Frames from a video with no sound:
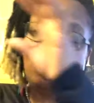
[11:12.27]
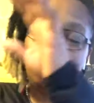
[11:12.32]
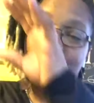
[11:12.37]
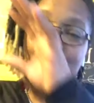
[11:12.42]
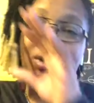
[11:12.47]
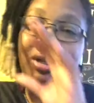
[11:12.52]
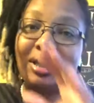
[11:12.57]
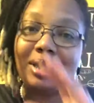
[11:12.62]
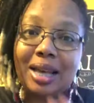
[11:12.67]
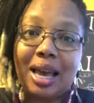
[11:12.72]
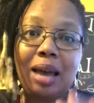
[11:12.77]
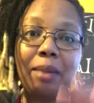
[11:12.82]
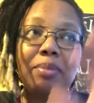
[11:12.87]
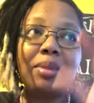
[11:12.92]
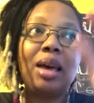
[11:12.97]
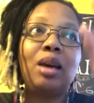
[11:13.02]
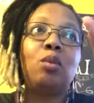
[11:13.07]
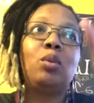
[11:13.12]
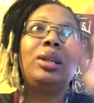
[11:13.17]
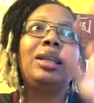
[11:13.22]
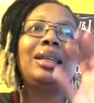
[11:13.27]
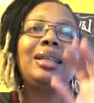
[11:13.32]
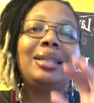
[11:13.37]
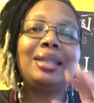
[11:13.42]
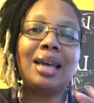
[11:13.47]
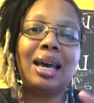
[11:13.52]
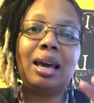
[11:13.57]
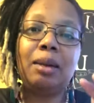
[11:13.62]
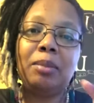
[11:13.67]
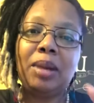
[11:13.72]
do the same thing with the
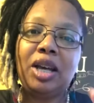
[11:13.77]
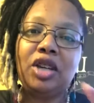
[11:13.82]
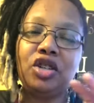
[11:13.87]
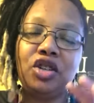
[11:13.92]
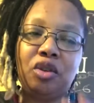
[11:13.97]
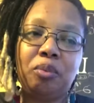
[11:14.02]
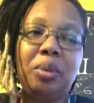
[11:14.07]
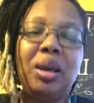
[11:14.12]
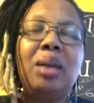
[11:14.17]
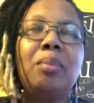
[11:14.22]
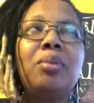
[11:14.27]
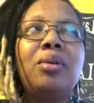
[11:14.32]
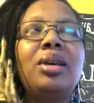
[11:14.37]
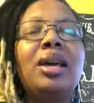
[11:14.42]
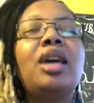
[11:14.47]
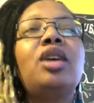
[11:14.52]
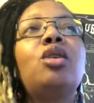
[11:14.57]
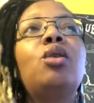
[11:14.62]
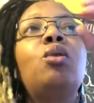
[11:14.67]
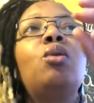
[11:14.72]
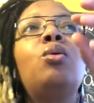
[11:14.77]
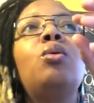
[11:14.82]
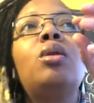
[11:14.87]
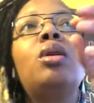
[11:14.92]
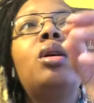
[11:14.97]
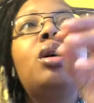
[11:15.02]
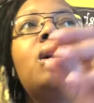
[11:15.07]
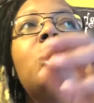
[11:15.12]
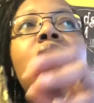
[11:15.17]
same nation of people, yet Yahuwah